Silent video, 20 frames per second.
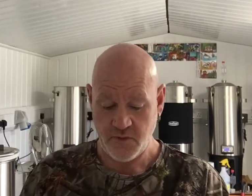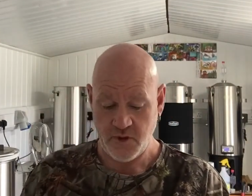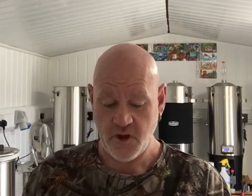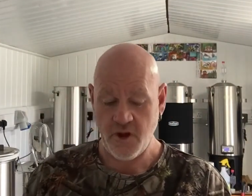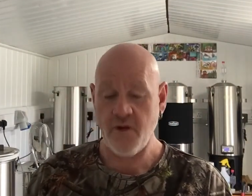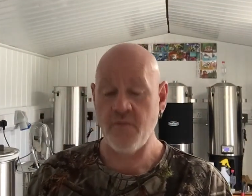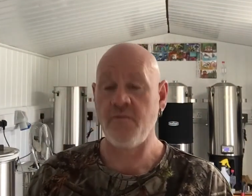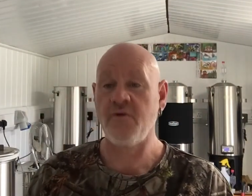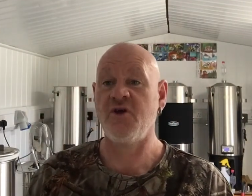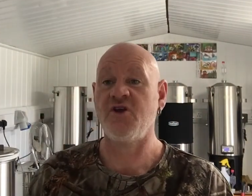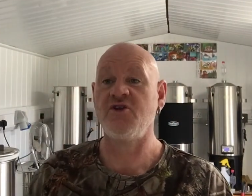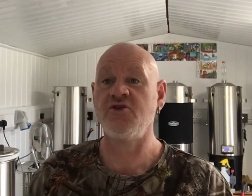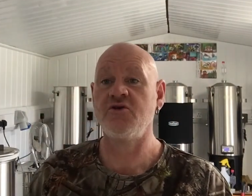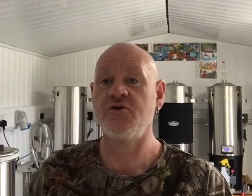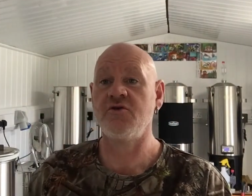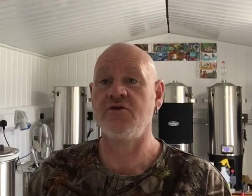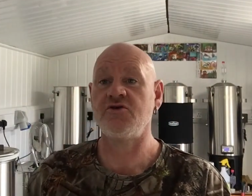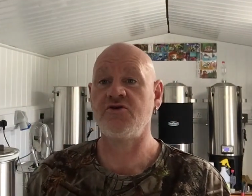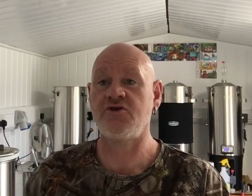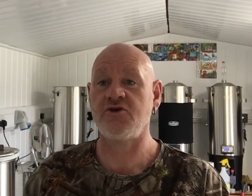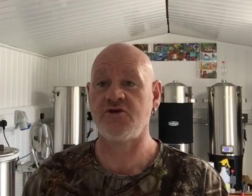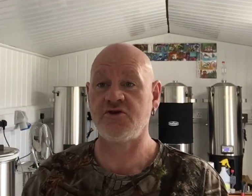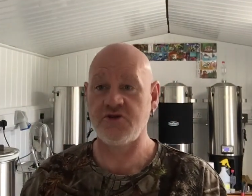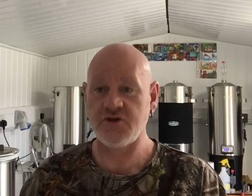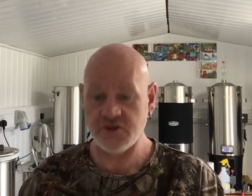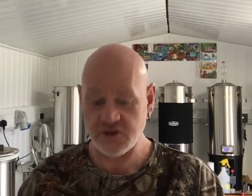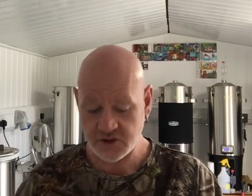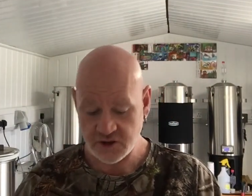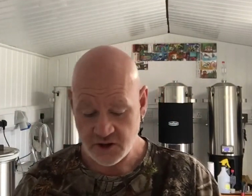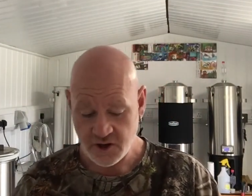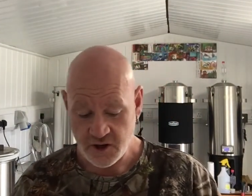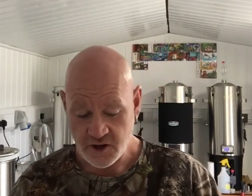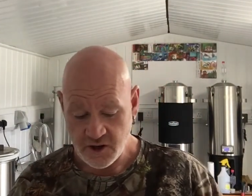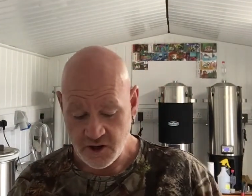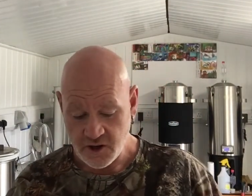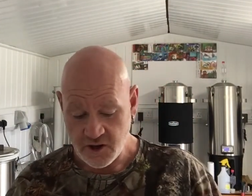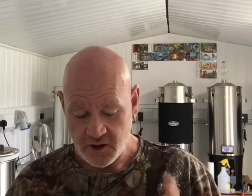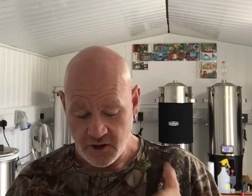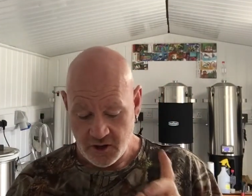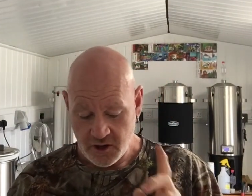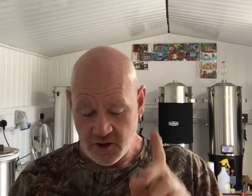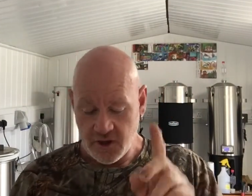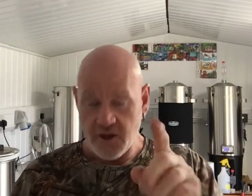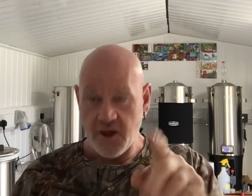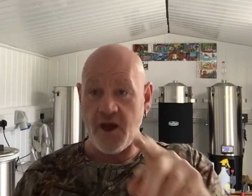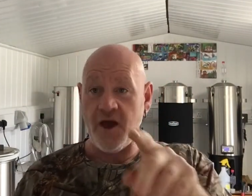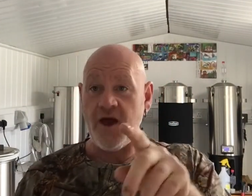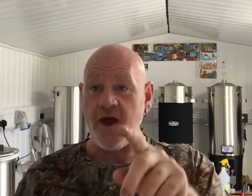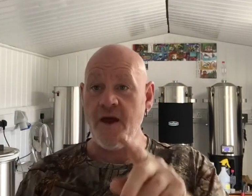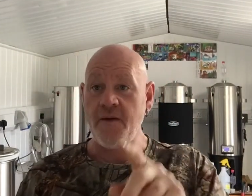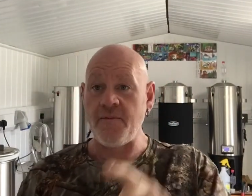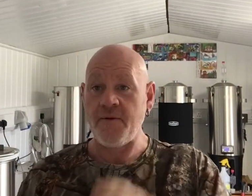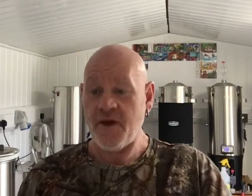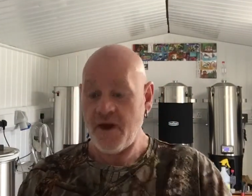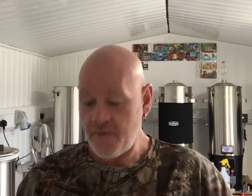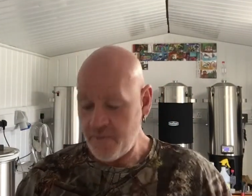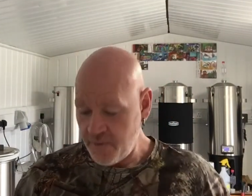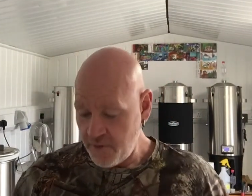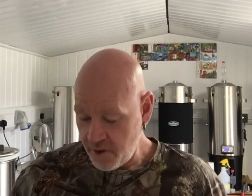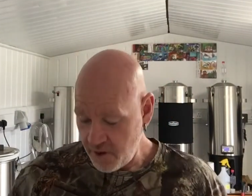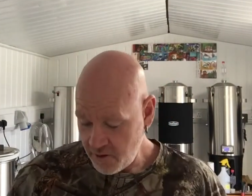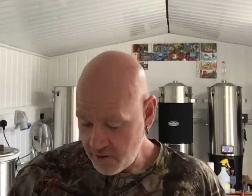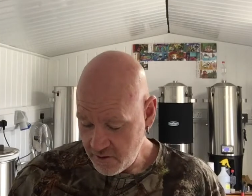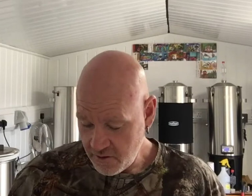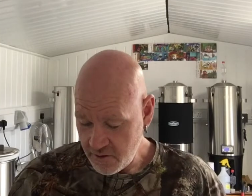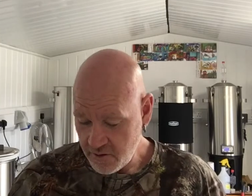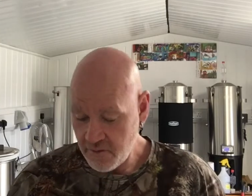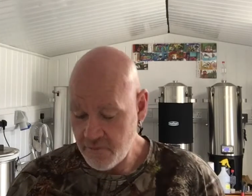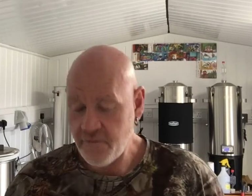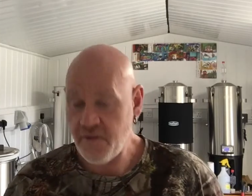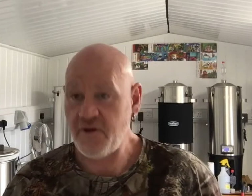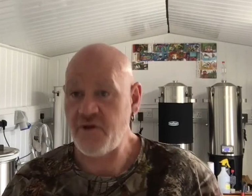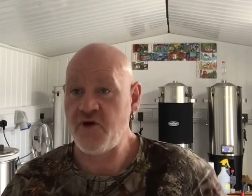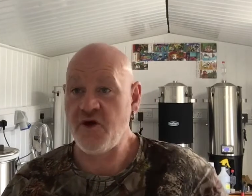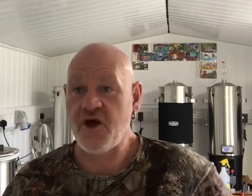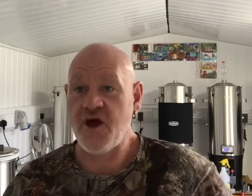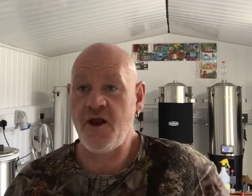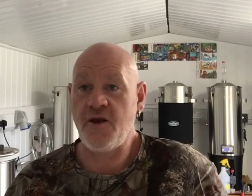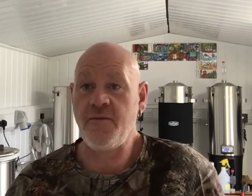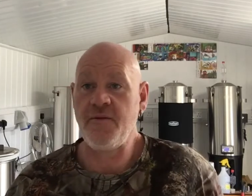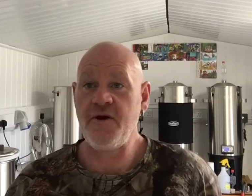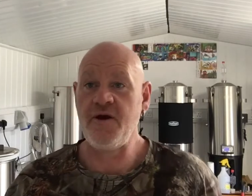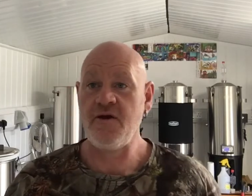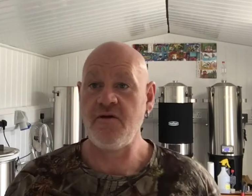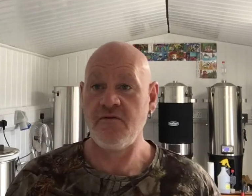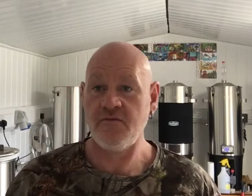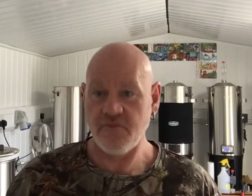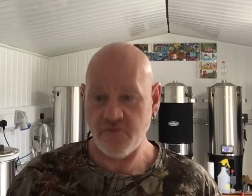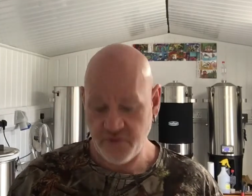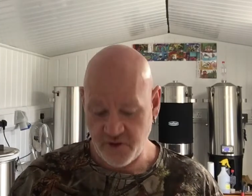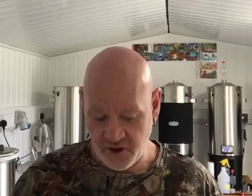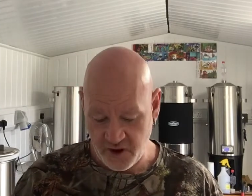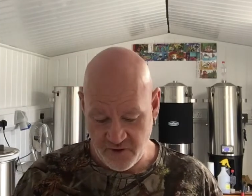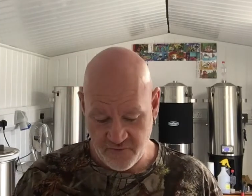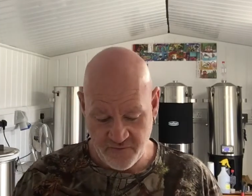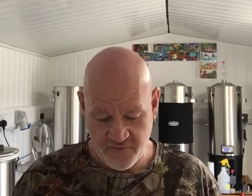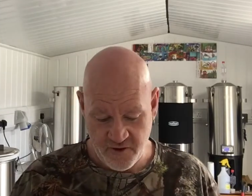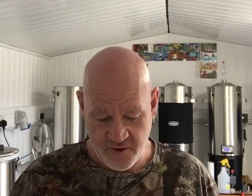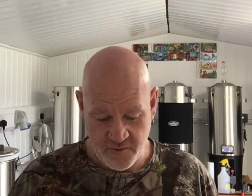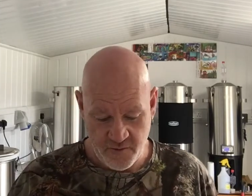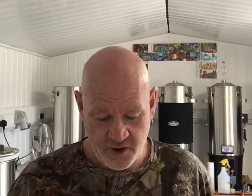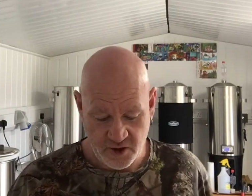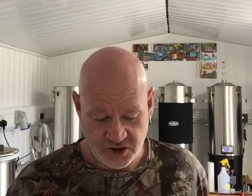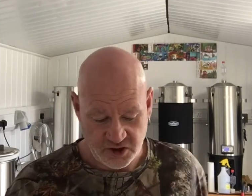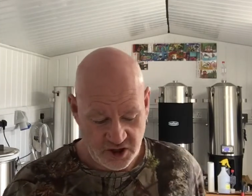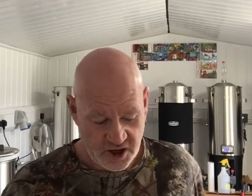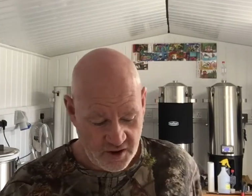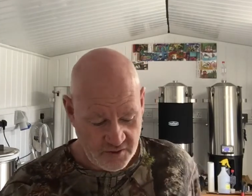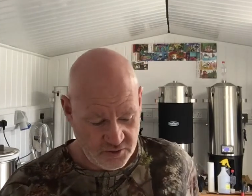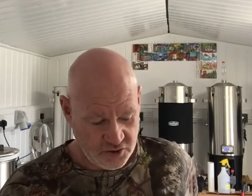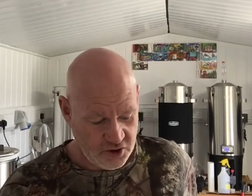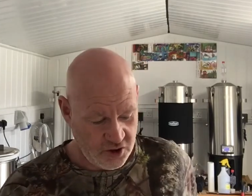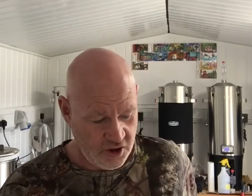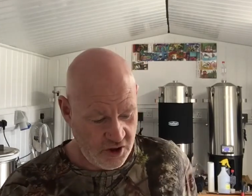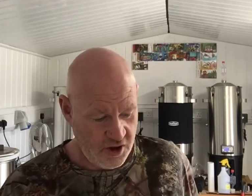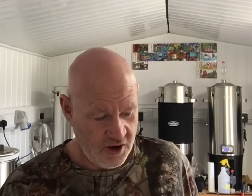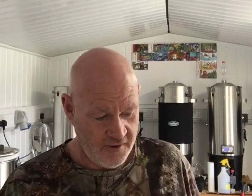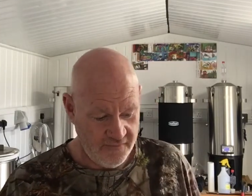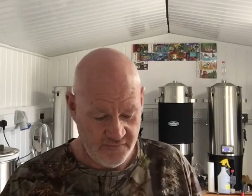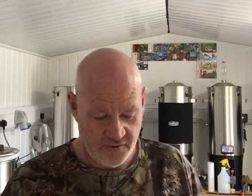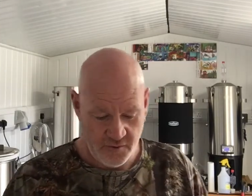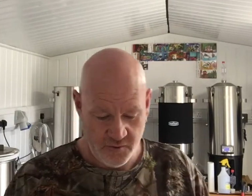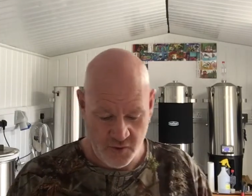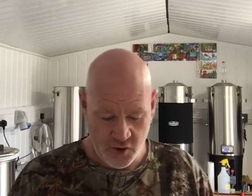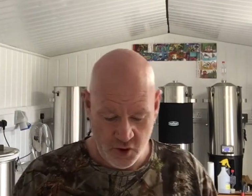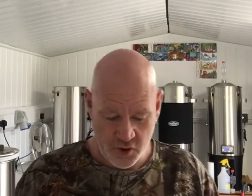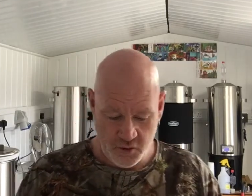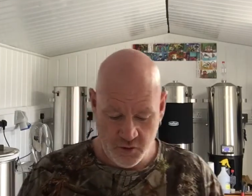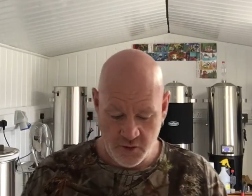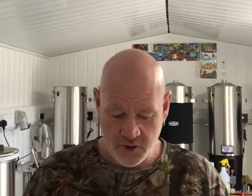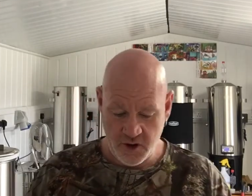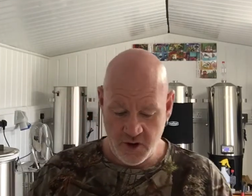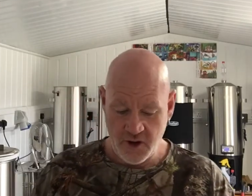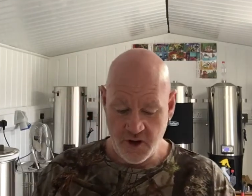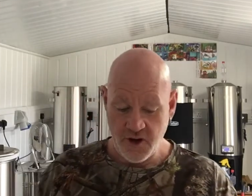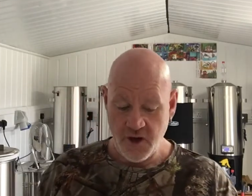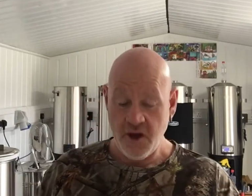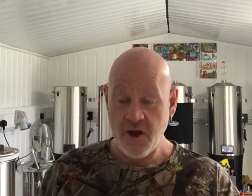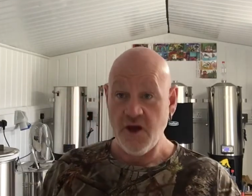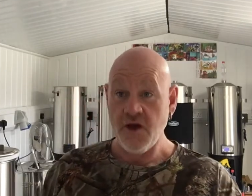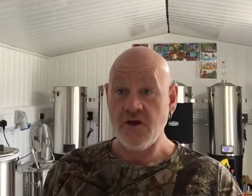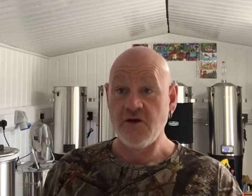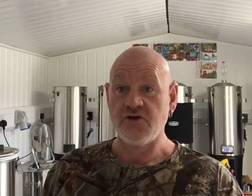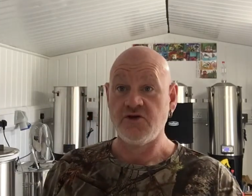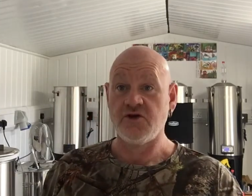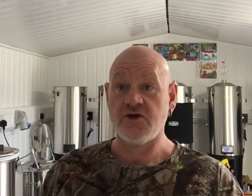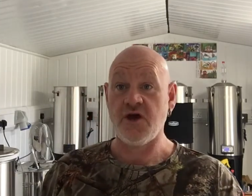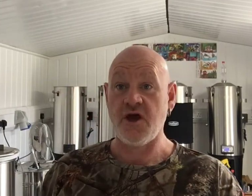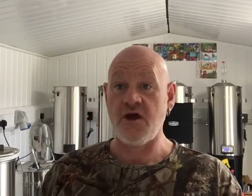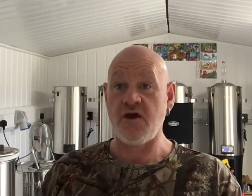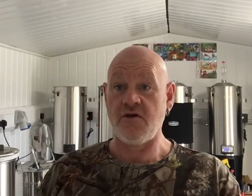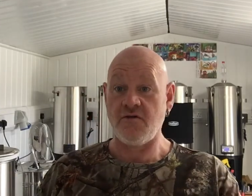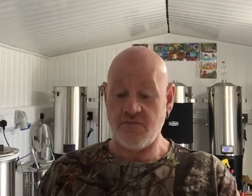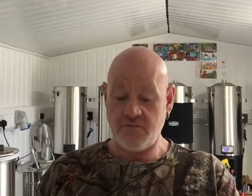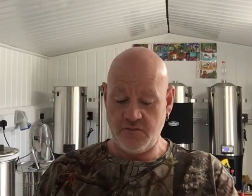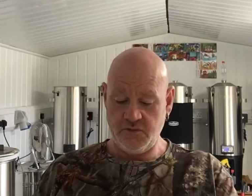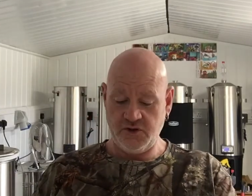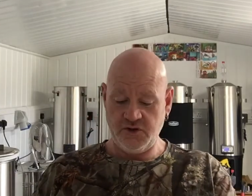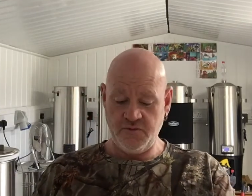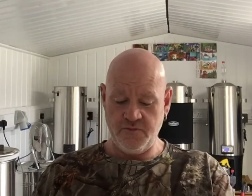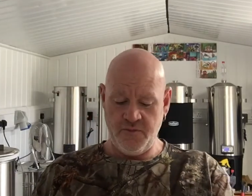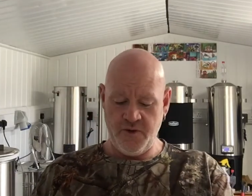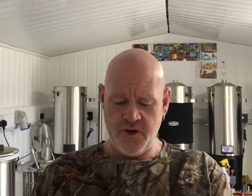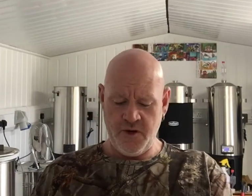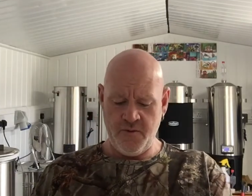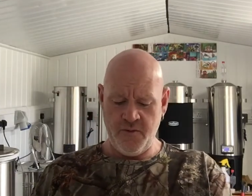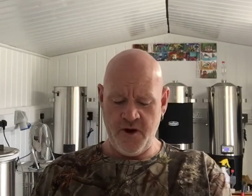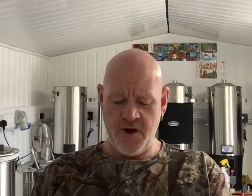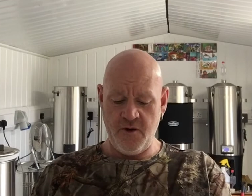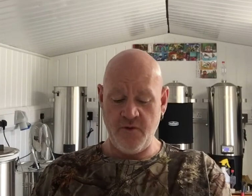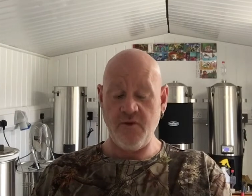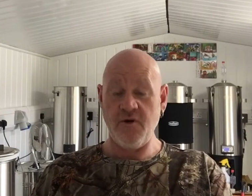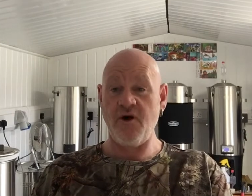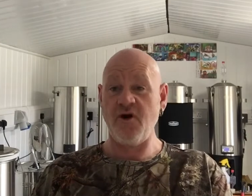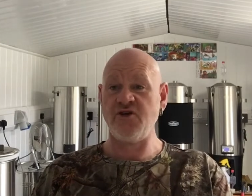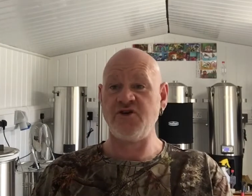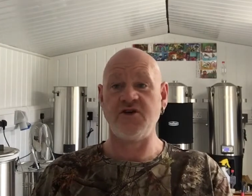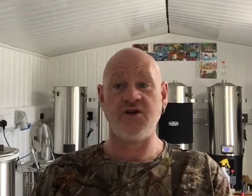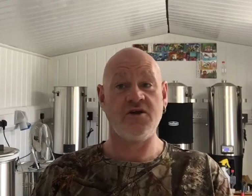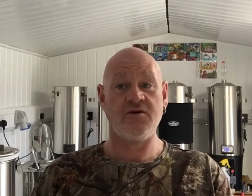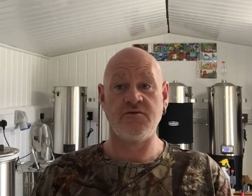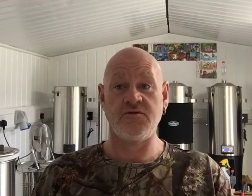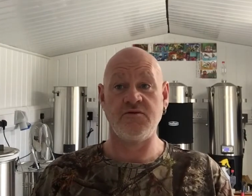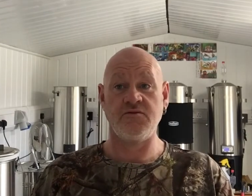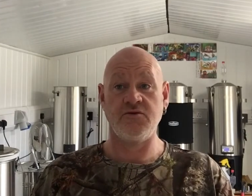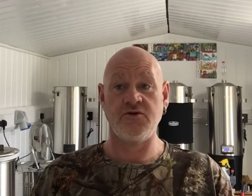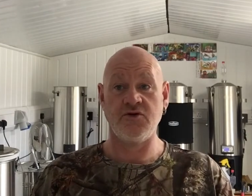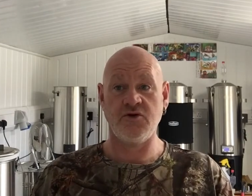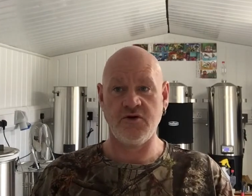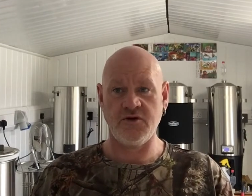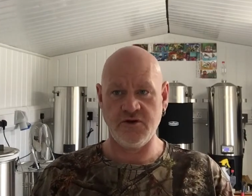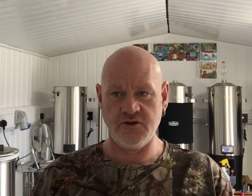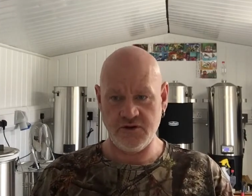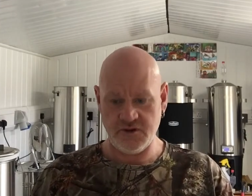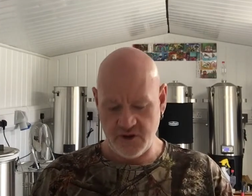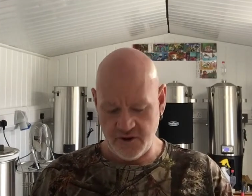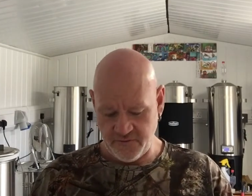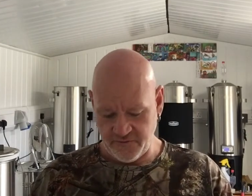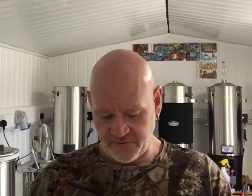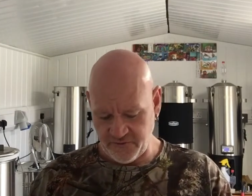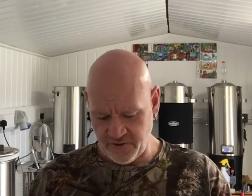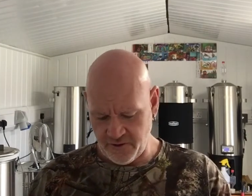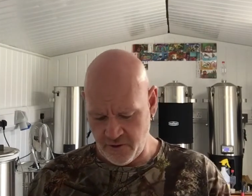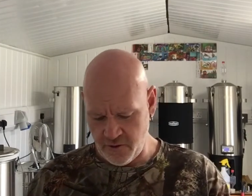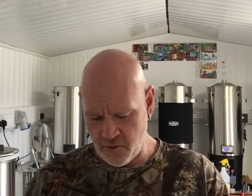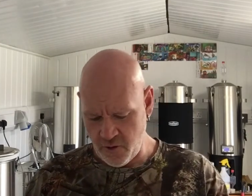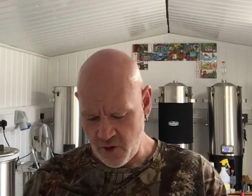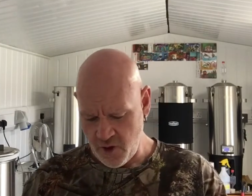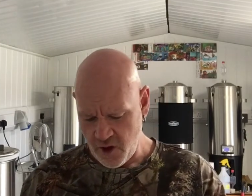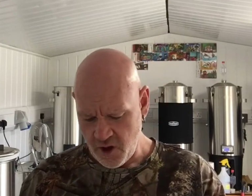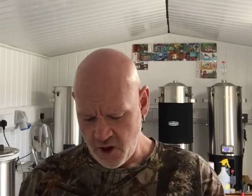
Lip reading: hope we can do this justice. Yeah, Happy Kappa, Matthew Calaby, thank you very much. Absolutely over the moon to get some beer mail. I sent him some shocking stuff, so